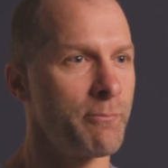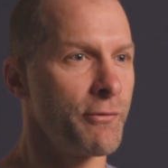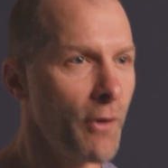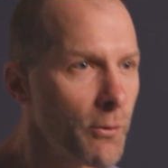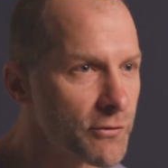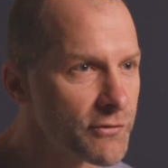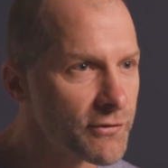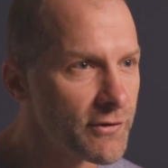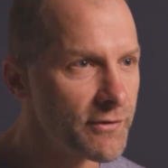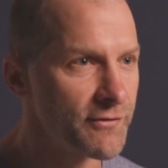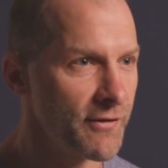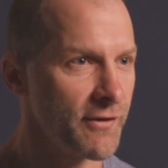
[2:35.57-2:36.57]
approach
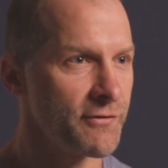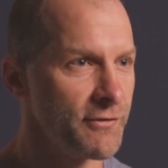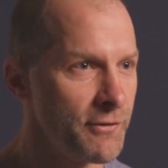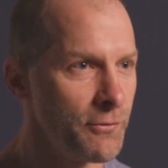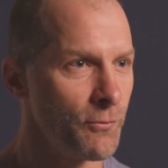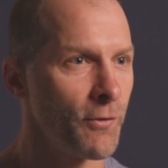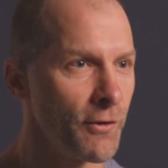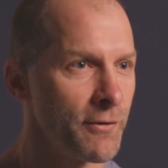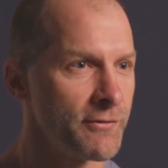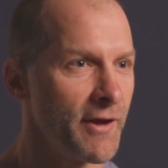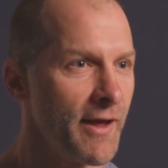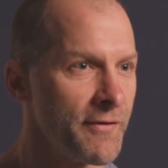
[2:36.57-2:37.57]
to this new
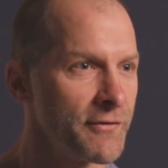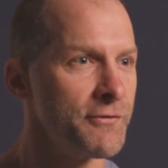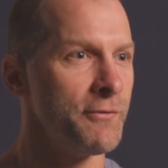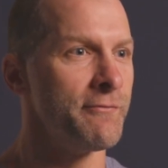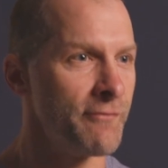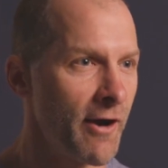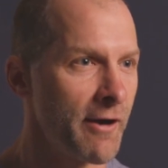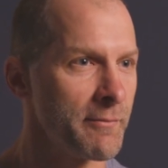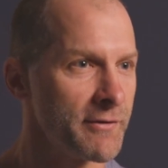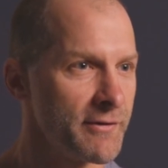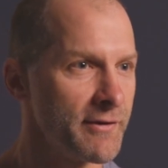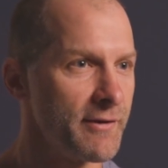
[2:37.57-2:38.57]
world and this new environment.